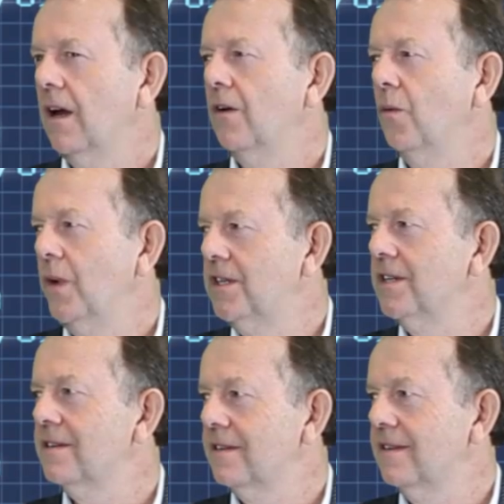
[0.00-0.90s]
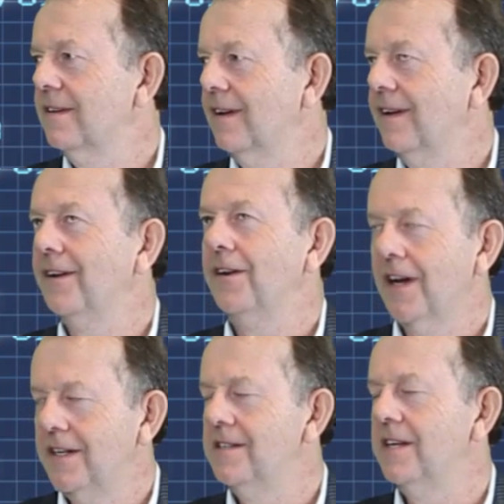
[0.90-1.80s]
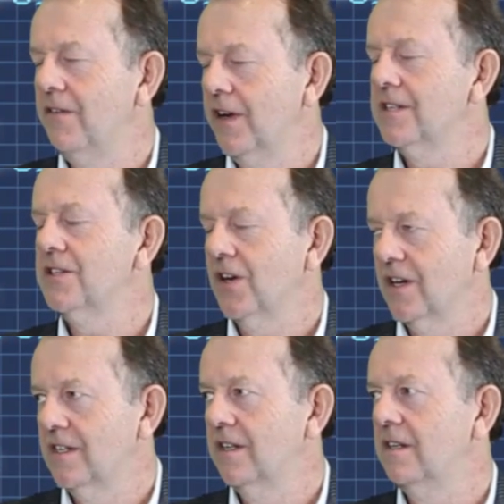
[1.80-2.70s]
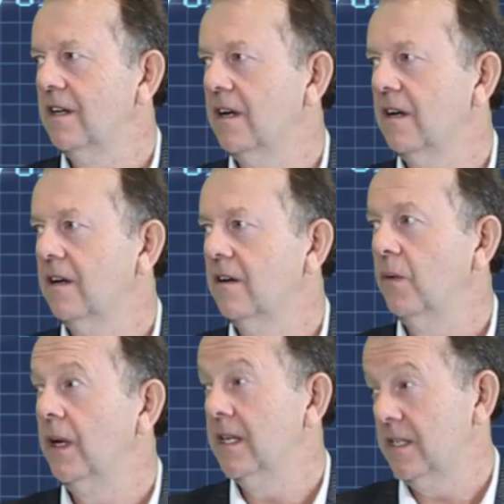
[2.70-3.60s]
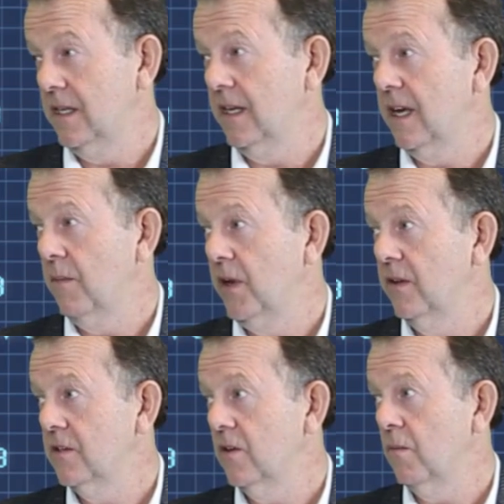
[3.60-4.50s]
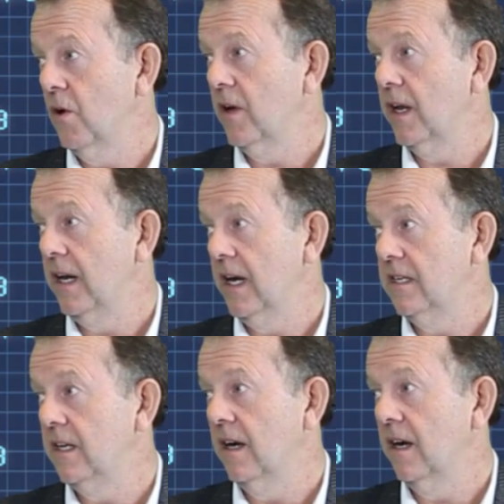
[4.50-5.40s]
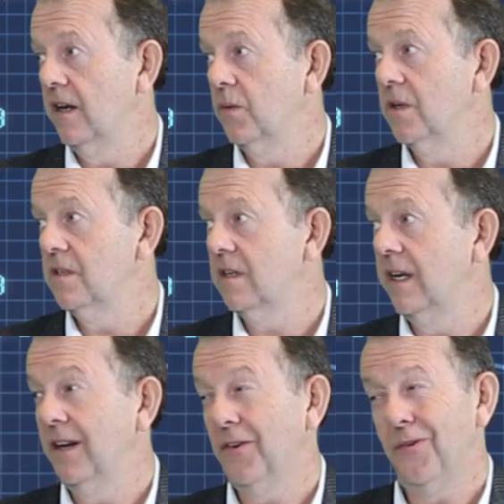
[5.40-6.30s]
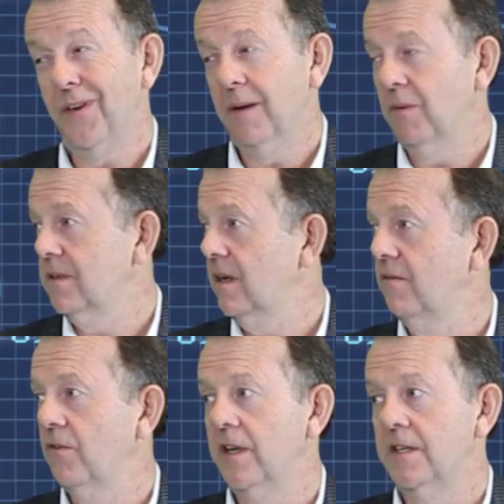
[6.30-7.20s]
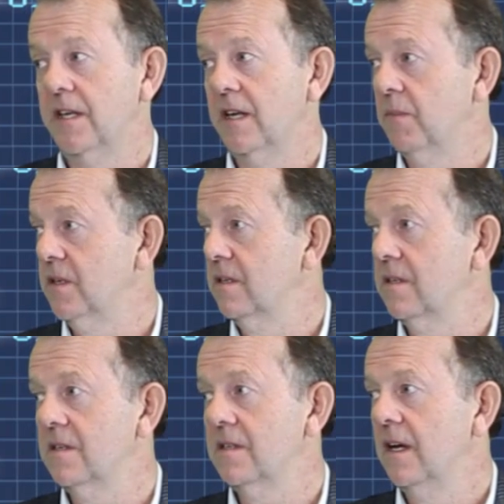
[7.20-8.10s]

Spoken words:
We just, 97 I started. We listed the company on the stock market in 99. It was an incredible time for internet businesses.